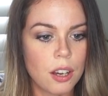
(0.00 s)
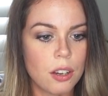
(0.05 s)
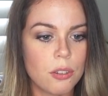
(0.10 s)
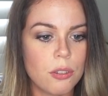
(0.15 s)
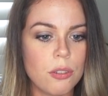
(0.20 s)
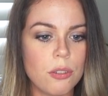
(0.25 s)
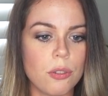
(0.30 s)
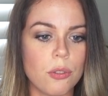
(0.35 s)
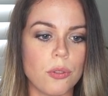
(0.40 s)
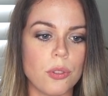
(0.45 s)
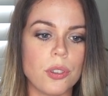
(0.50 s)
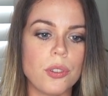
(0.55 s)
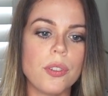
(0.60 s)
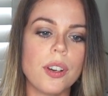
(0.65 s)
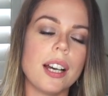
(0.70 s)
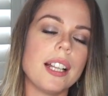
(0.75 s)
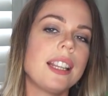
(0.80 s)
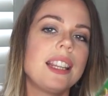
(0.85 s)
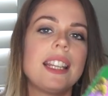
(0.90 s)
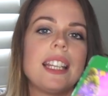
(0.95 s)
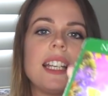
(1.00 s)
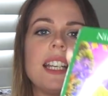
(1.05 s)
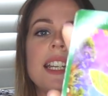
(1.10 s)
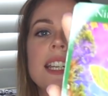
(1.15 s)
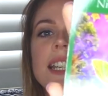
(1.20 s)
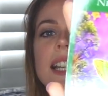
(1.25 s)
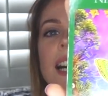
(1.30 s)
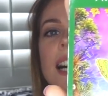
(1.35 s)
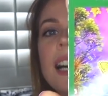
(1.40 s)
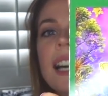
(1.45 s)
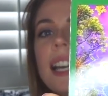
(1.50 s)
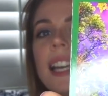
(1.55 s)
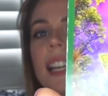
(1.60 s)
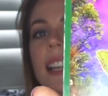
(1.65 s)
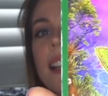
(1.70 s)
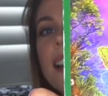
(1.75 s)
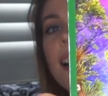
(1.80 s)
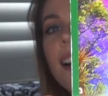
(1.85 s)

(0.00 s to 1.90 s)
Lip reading: Ooh, you got the Nine